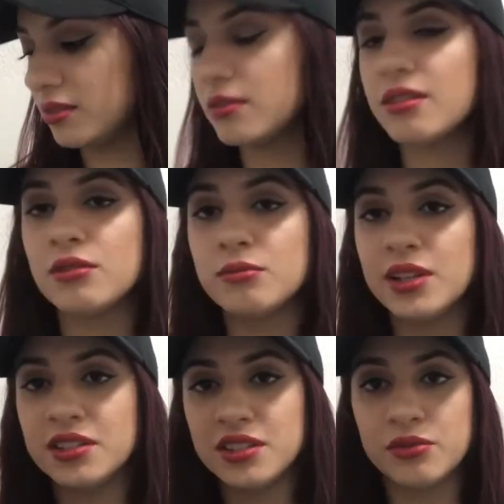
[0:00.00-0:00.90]
So
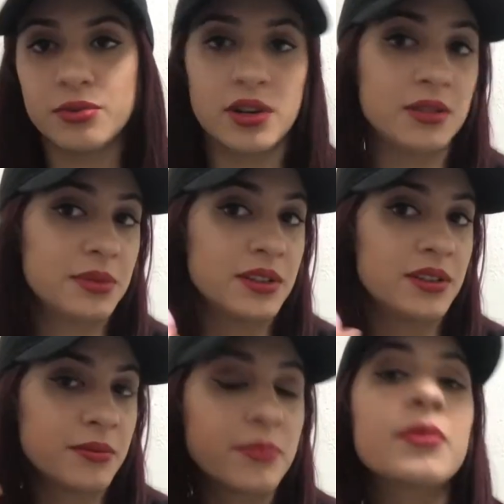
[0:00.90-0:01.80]
blending will probably be
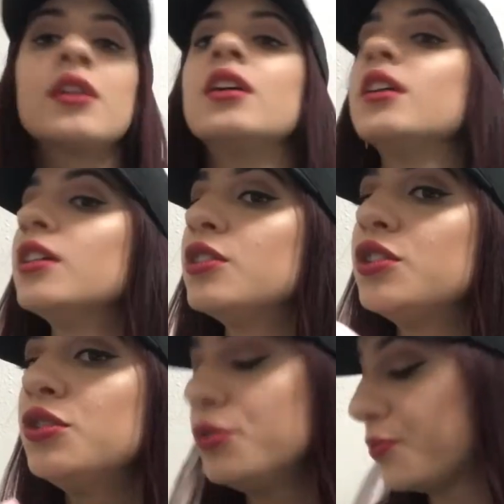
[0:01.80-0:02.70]

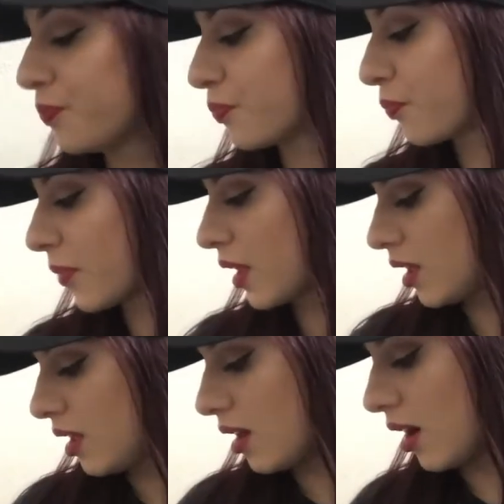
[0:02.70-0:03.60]
cute.
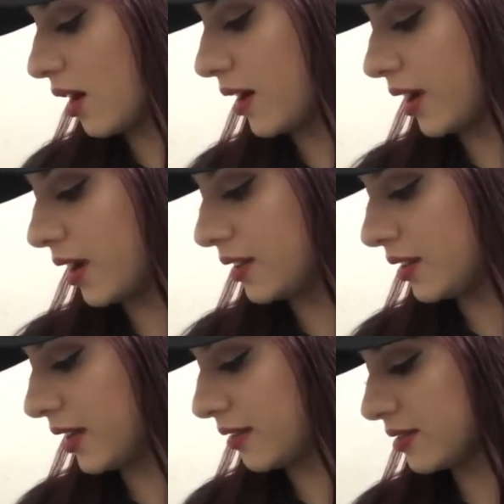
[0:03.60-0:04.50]
All right, and
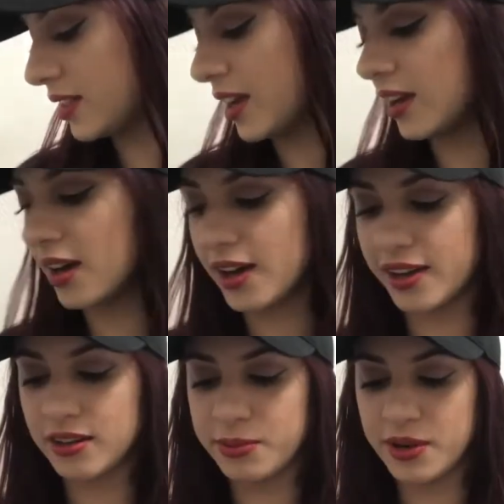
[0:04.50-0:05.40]
the next thing I
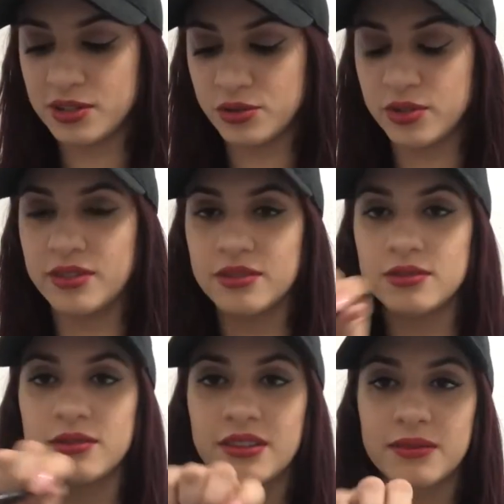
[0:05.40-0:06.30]
got a pair of
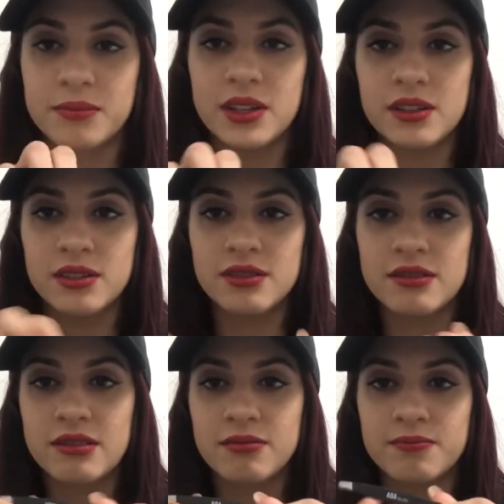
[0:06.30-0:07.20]
tweezers,
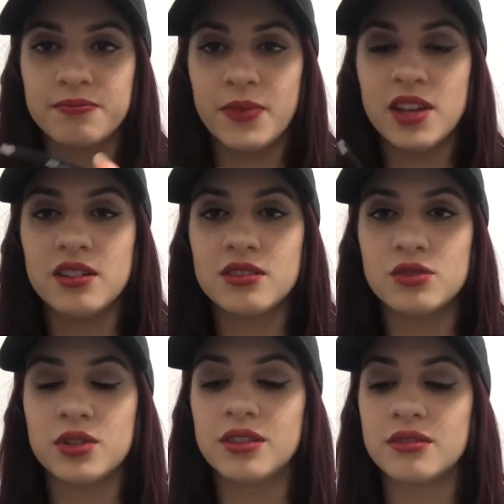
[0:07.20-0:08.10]
because I needed
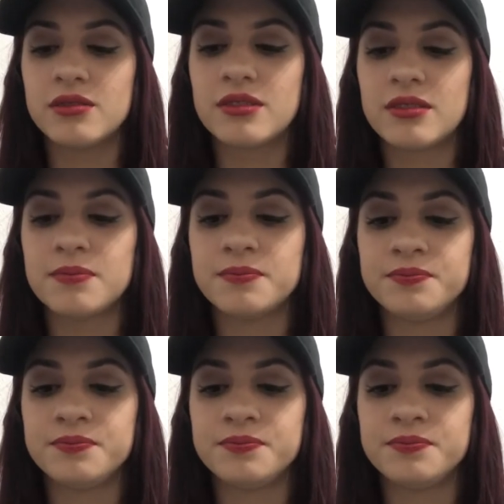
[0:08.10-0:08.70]
tweezers.